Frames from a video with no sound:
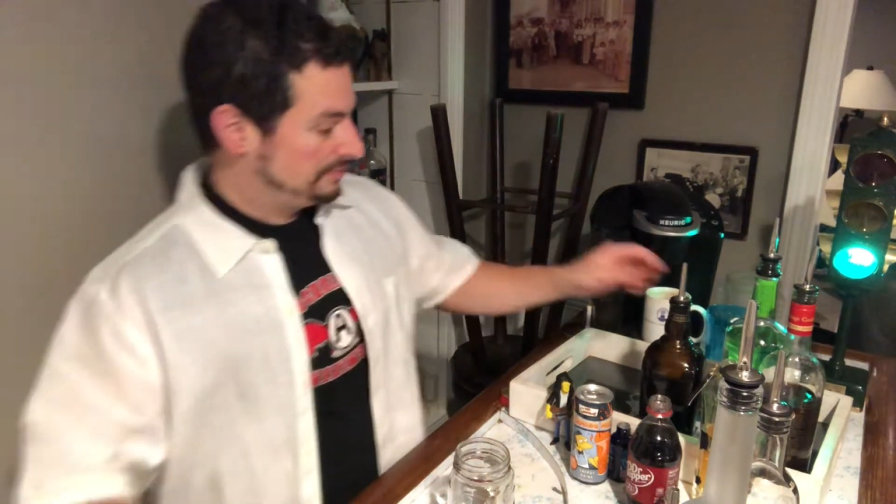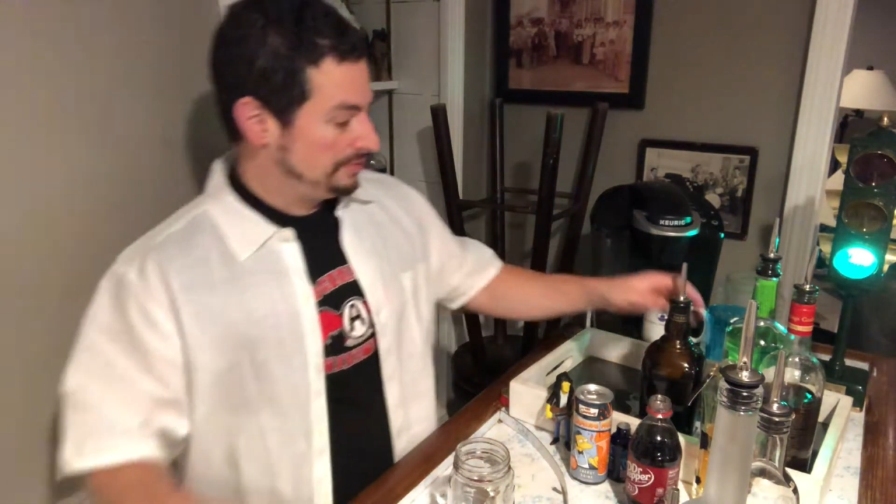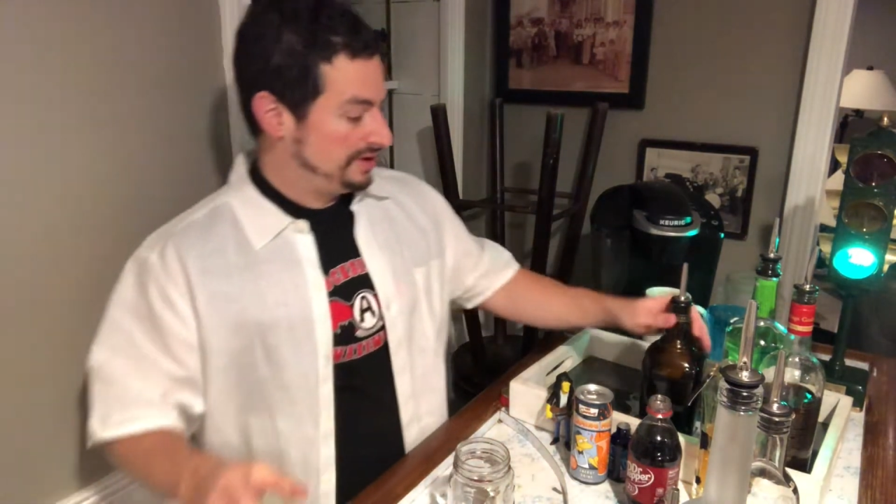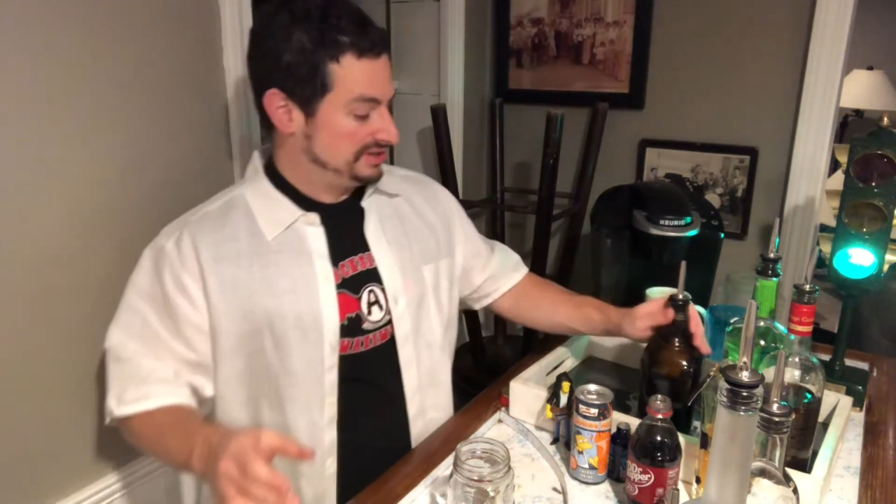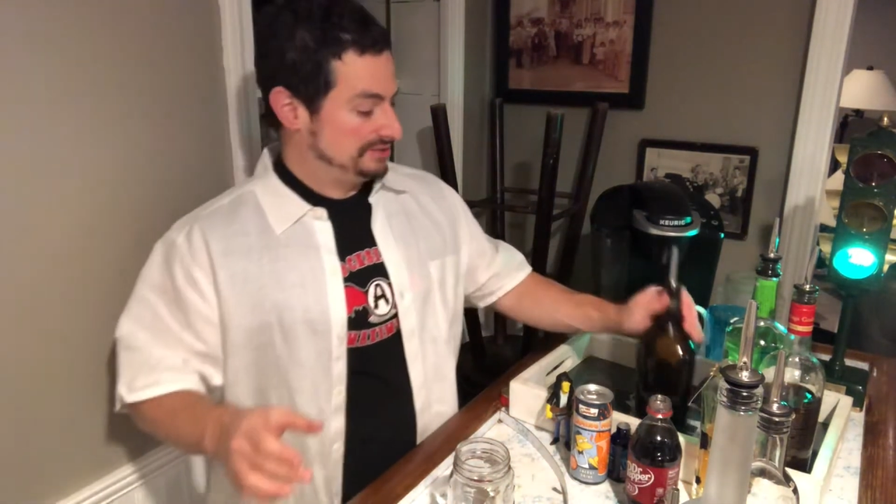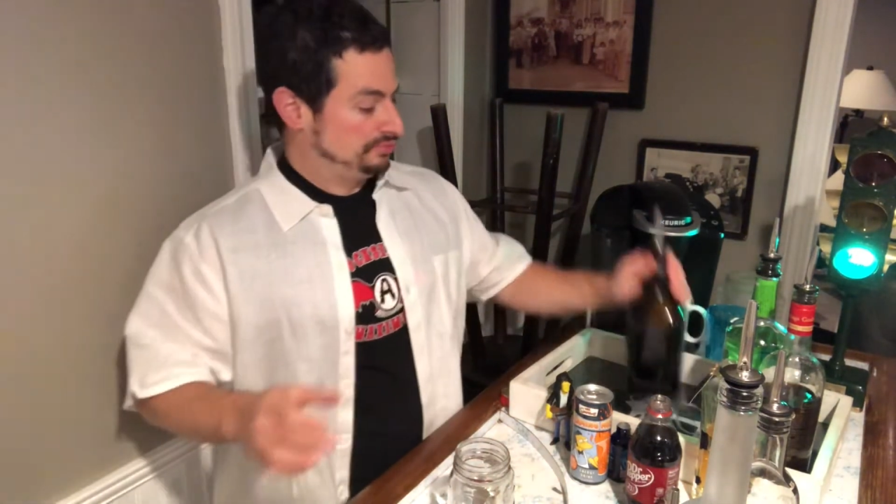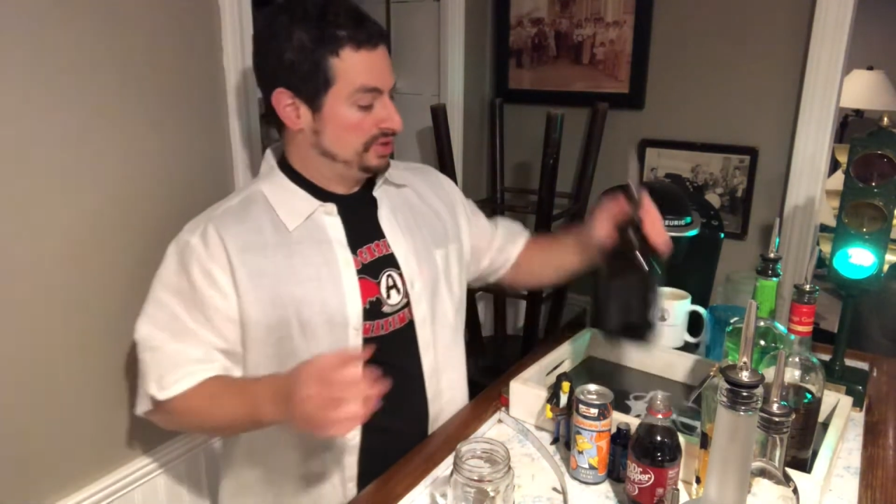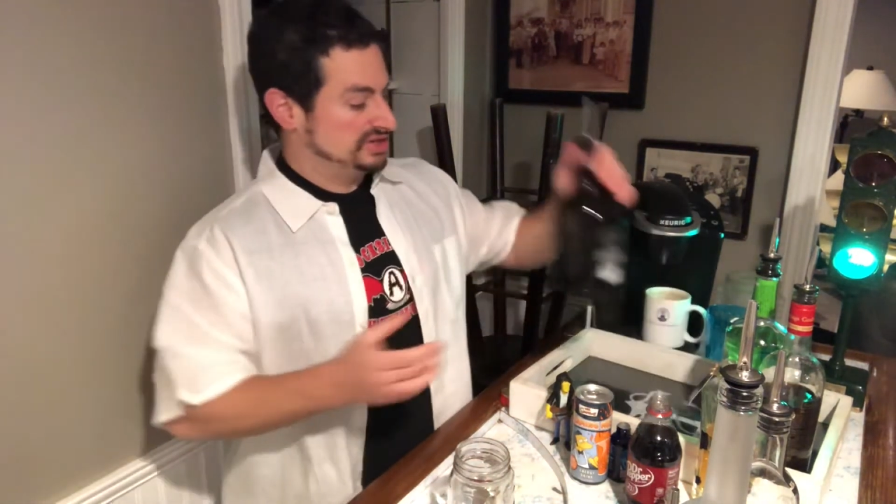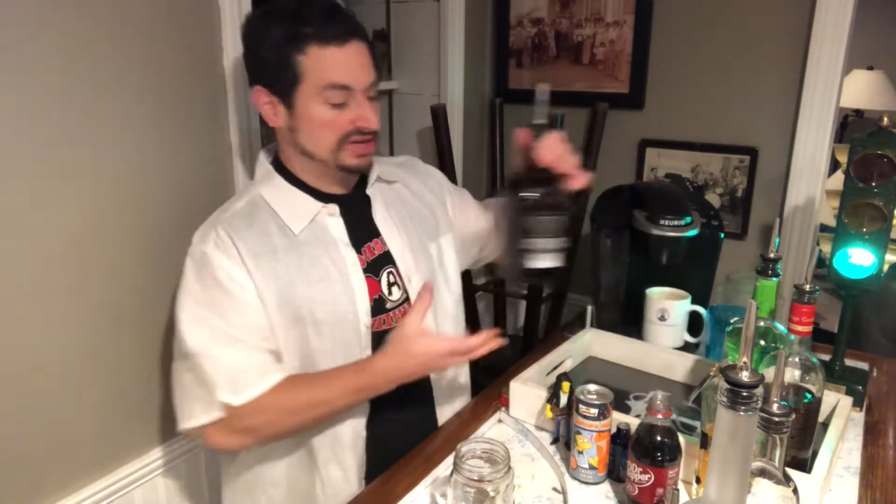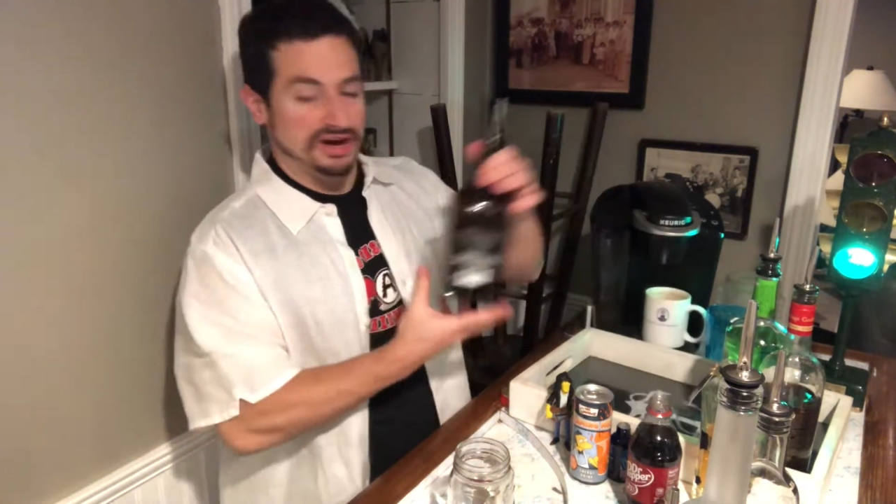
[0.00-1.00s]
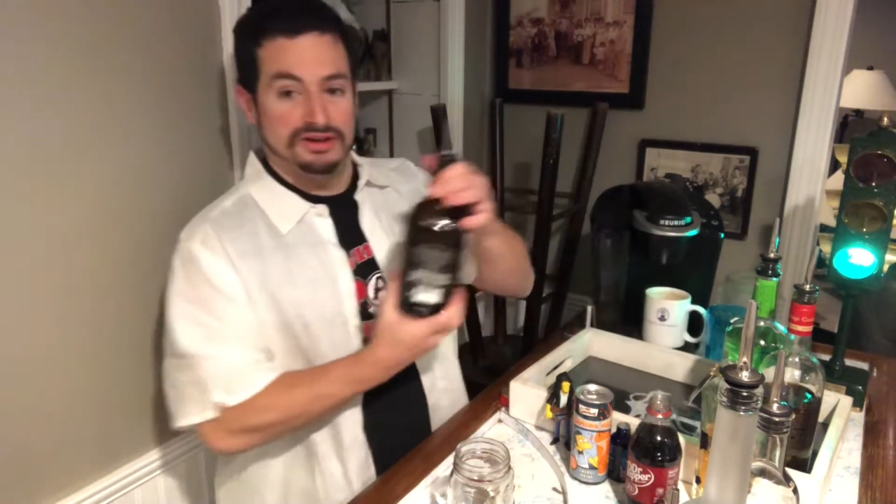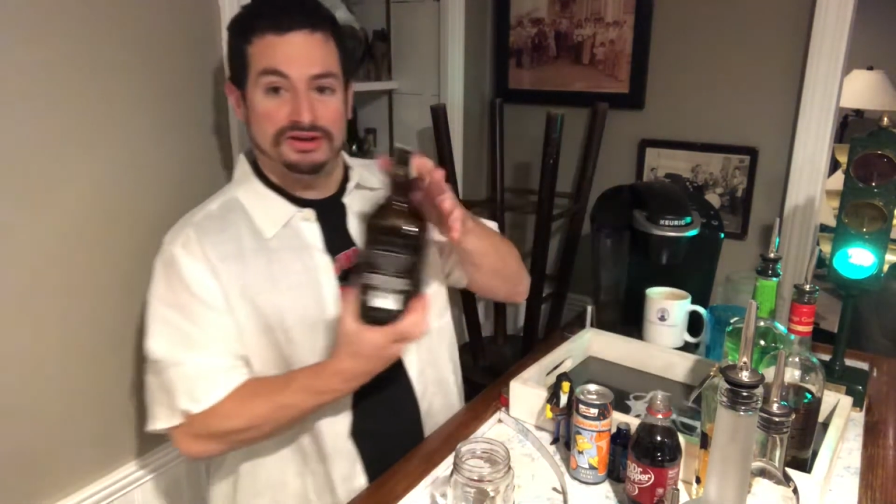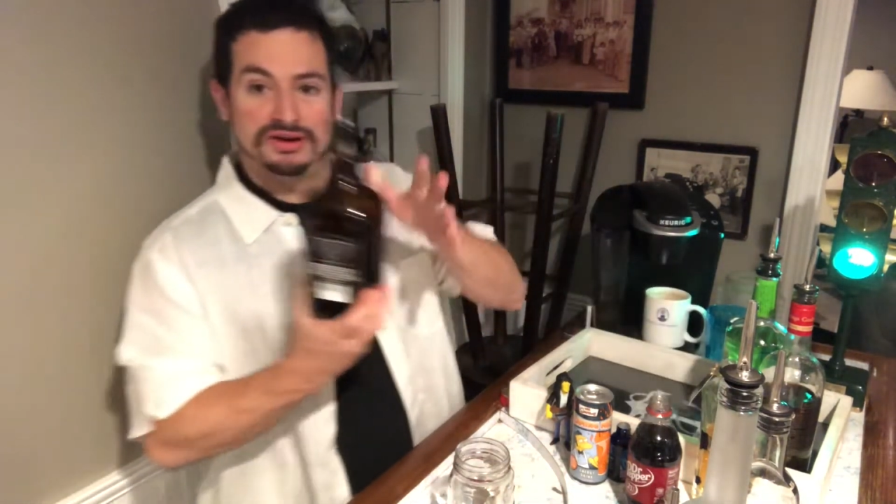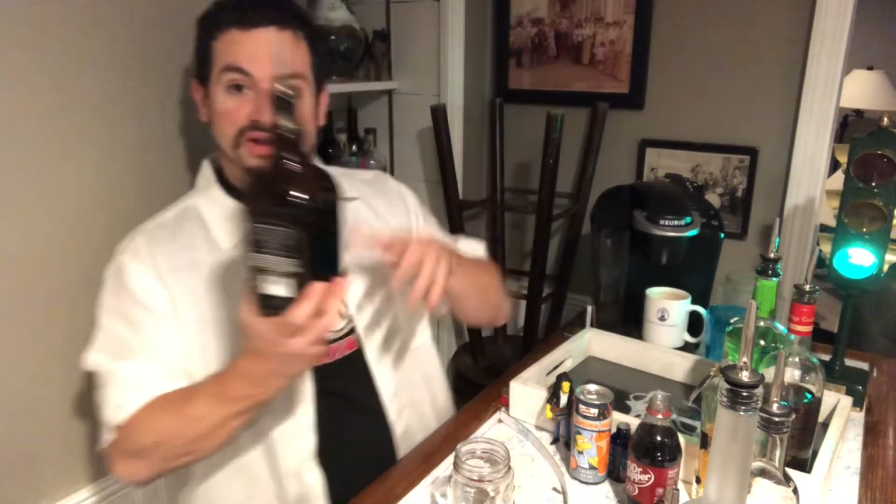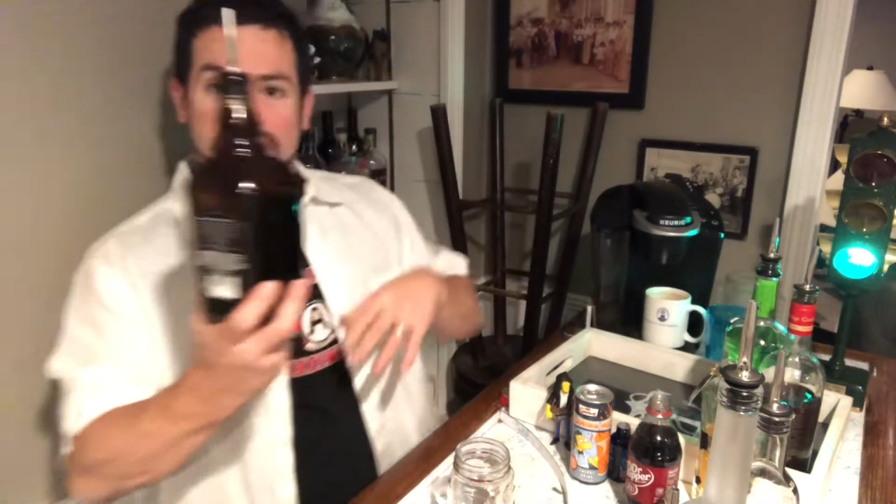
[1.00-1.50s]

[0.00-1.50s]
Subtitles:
we want some rich color.